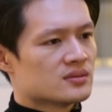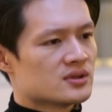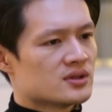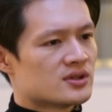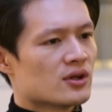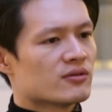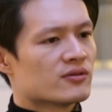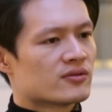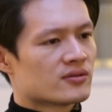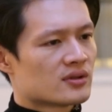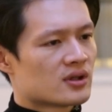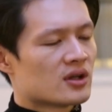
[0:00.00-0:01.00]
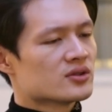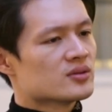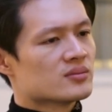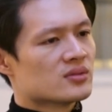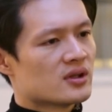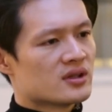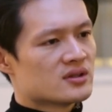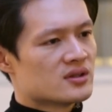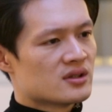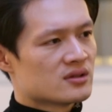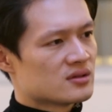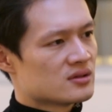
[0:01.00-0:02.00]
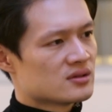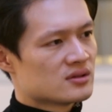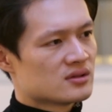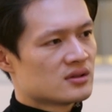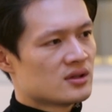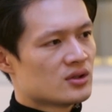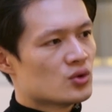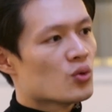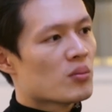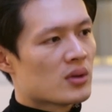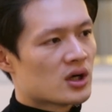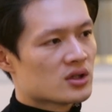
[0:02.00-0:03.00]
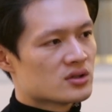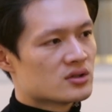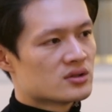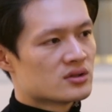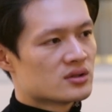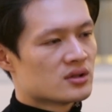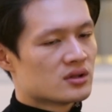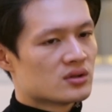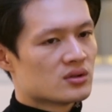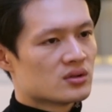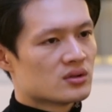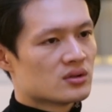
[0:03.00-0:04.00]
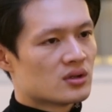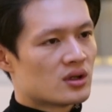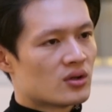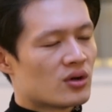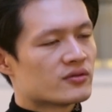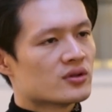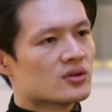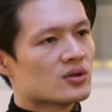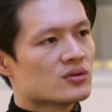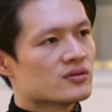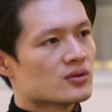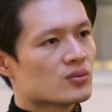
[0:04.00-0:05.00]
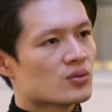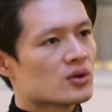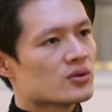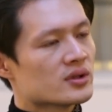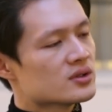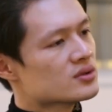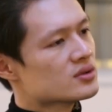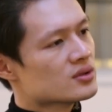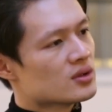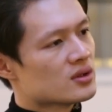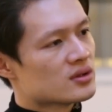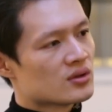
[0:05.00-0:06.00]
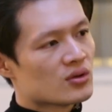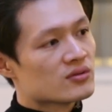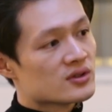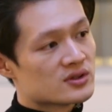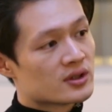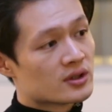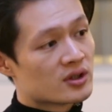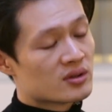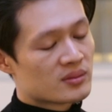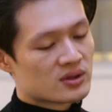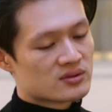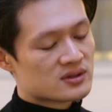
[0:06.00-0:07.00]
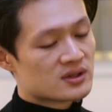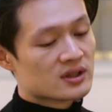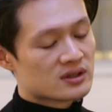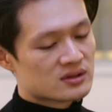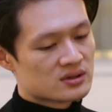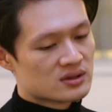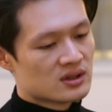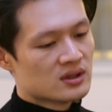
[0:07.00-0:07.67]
self-contemplating too much and often over-worried and overthinking about things.